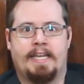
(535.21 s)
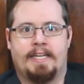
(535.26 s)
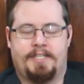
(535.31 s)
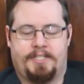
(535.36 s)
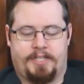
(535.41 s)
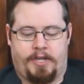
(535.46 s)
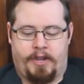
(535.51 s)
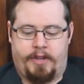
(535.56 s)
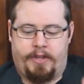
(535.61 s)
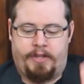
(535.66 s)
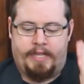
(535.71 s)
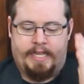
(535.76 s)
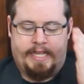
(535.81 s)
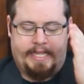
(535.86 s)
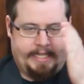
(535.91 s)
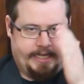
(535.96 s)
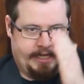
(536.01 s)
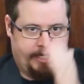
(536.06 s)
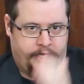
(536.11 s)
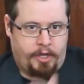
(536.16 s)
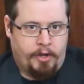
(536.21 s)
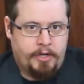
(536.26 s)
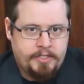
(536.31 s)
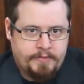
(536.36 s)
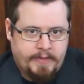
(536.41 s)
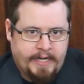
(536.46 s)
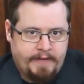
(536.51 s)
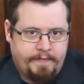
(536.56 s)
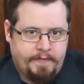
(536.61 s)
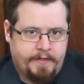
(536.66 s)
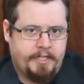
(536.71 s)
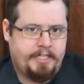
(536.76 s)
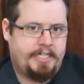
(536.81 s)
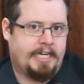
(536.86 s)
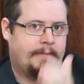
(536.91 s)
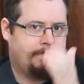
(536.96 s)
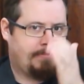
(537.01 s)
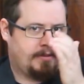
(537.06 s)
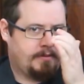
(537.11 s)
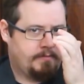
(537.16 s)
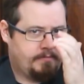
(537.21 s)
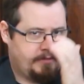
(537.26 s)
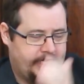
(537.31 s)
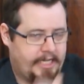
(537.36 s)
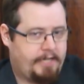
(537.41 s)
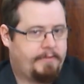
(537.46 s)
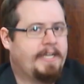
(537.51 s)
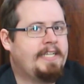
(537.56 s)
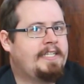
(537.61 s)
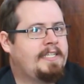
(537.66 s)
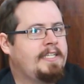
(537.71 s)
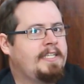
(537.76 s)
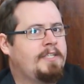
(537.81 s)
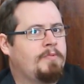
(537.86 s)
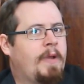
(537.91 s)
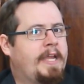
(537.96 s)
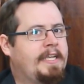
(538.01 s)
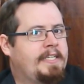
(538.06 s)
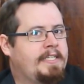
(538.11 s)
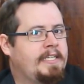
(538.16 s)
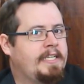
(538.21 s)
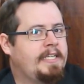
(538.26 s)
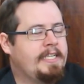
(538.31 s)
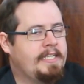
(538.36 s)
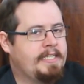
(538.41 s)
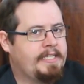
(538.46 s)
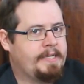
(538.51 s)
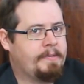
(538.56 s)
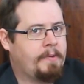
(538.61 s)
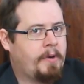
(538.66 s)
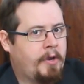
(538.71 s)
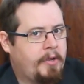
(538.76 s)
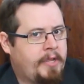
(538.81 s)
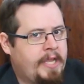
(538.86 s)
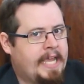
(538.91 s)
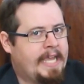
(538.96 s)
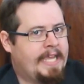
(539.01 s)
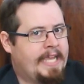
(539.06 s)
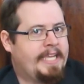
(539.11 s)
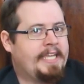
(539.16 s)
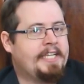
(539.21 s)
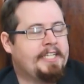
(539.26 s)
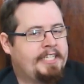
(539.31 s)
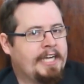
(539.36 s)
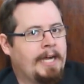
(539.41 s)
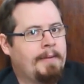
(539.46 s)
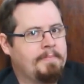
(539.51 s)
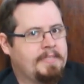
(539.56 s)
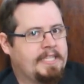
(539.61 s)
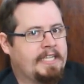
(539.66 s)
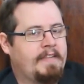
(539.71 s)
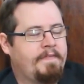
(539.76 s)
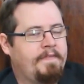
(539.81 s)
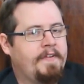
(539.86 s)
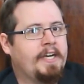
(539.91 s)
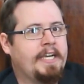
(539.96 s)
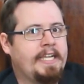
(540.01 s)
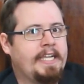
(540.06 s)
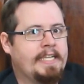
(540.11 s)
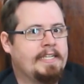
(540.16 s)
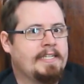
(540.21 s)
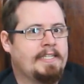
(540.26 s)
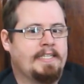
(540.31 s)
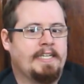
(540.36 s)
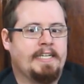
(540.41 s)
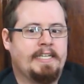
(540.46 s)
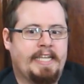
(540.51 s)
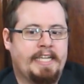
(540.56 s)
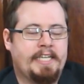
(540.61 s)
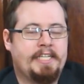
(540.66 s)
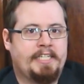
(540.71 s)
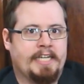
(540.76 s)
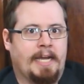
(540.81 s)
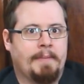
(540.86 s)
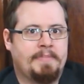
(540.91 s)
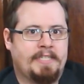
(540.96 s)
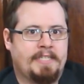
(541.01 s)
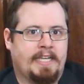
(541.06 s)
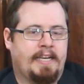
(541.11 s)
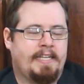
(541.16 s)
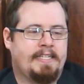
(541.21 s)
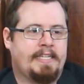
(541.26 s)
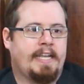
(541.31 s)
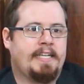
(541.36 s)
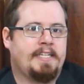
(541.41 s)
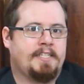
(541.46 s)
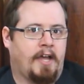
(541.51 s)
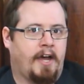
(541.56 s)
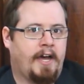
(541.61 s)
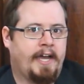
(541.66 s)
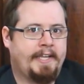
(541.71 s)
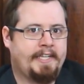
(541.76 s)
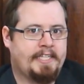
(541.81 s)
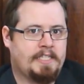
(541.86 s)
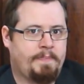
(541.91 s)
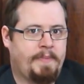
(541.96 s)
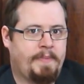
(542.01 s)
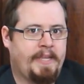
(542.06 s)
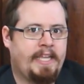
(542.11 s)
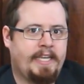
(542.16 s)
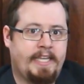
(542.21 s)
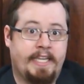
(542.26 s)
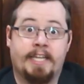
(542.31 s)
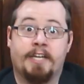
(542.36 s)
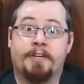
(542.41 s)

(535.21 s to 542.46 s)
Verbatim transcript: So he goes ready for a jump, decreases his weight to near zero, he jumps at the very instant he jumps and is at his highest speed, he